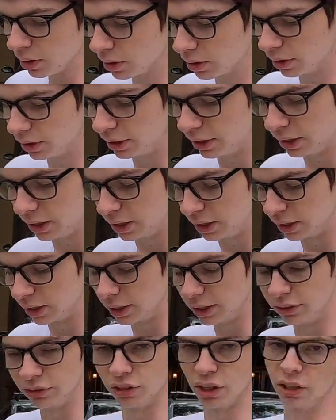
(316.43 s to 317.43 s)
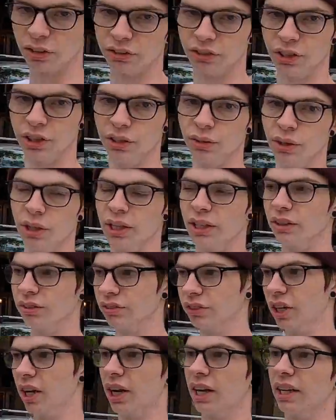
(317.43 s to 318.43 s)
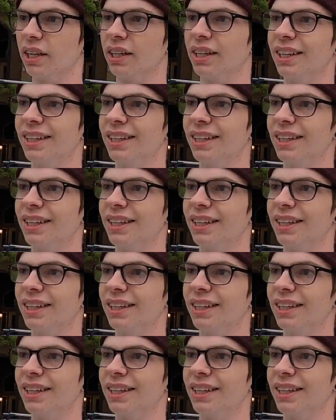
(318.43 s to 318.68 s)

the exhaust note is not